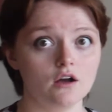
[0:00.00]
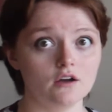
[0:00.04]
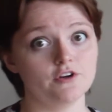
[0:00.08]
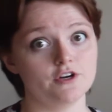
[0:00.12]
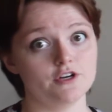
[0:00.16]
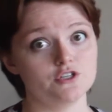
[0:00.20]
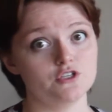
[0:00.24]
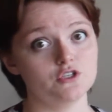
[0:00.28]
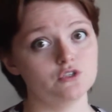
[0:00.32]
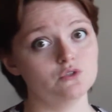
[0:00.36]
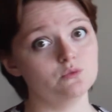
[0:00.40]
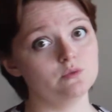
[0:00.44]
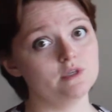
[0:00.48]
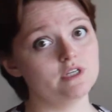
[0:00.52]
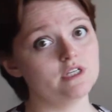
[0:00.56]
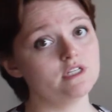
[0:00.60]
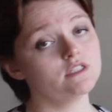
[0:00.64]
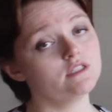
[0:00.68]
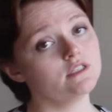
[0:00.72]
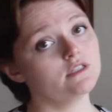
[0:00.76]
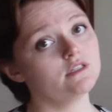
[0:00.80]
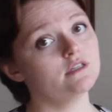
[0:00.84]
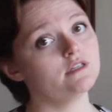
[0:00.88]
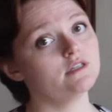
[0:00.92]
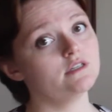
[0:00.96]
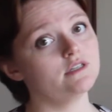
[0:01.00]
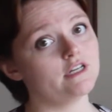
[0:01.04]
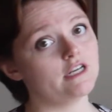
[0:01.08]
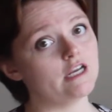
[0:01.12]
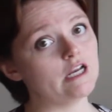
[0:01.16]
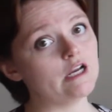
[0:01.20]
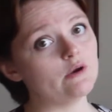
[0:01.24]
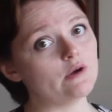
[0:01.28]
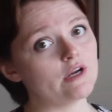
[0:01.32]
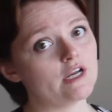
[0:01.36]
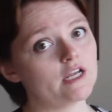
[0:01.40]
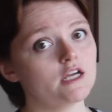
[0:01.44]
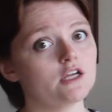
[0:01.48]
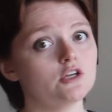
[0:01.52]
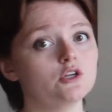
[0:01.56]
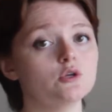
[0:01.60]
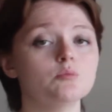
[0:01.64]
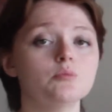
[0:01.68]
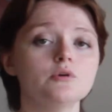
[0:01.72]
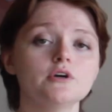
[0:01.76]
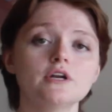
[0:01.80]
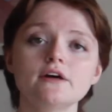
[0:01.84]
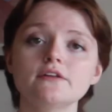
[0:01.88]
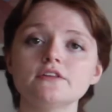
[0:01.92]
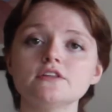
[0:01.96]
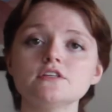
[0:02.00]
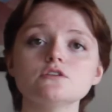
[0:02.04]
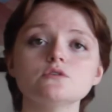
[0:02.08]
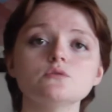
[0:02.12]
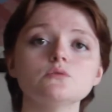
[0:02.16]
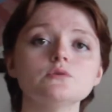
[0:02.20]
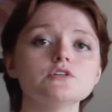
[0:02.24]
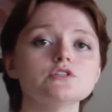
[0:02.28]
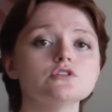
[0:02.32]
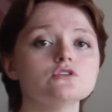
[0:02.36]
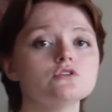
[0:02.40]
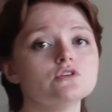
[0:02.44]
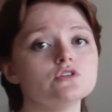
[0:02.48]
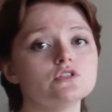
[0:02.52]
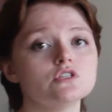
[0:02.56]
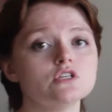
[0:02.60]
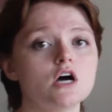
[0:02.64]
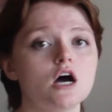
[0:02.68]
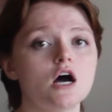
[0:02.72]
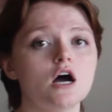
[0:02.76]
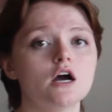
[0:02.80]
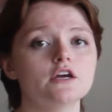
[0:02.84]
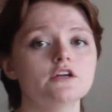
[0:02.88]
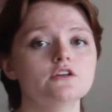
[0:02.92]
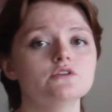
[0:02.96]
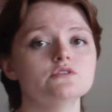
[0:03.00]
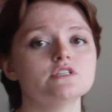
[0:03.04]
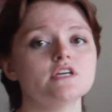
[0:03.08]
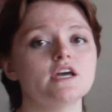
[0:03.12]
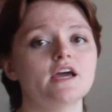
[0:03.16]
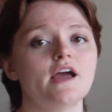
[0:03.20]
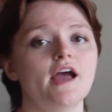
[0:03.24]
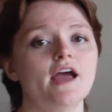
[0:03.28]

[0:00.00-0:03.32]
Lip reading: very sweet and endearing, and you put out this original song and you say,